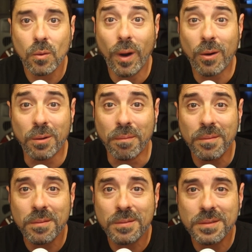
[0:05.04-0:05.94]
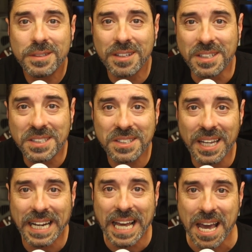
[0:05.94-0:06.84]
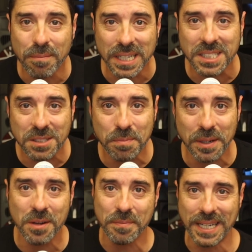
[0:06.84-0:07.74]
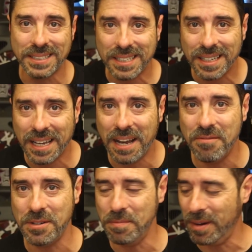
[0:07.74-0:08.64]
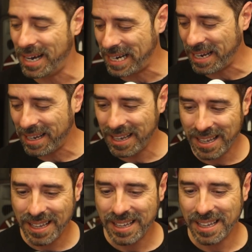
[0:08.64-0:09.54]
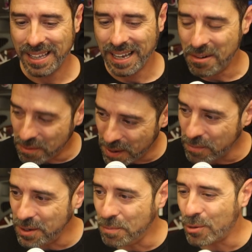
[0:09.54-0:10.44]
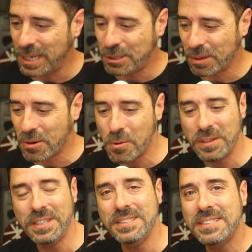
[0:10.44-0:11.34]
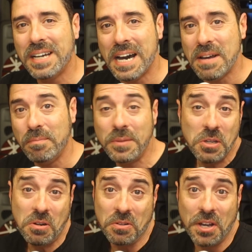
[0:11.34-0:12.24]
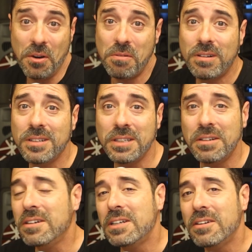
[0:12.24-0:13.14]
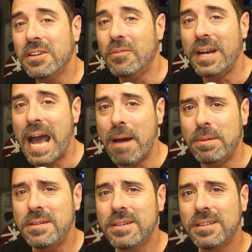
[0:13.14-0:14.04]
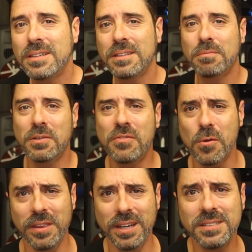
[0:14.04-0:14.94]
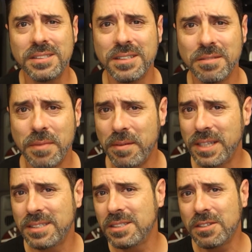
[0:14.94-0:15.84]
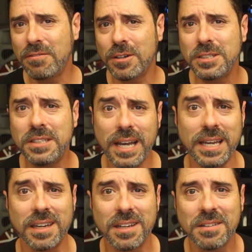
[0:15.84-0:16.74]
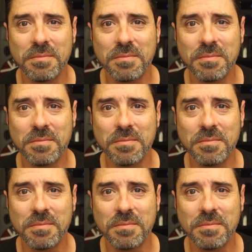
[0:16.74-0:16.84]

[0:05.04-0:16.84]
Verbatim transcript: Welcome to the Slade Ham experiment, everybody. I remember to press record this time. You don't know. You don't know what happened before this. Maybe this is the first take.